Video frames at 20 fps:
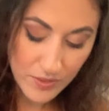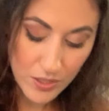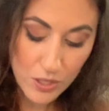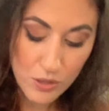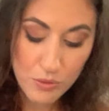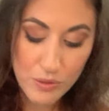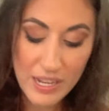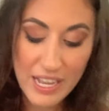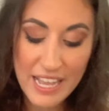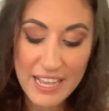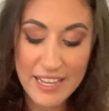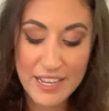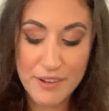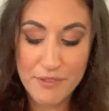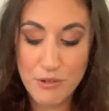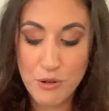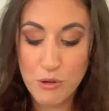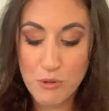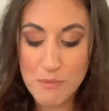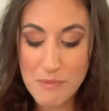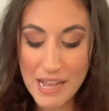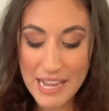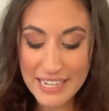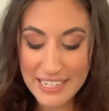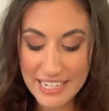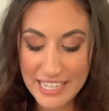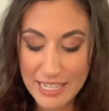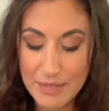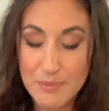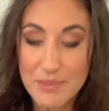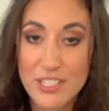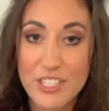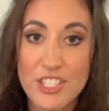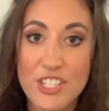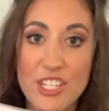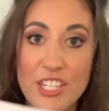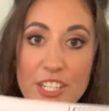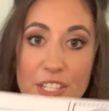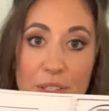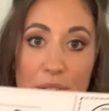Okay, I wrote my name, did
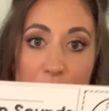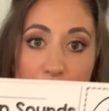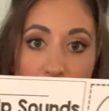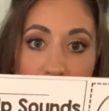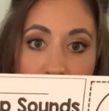you?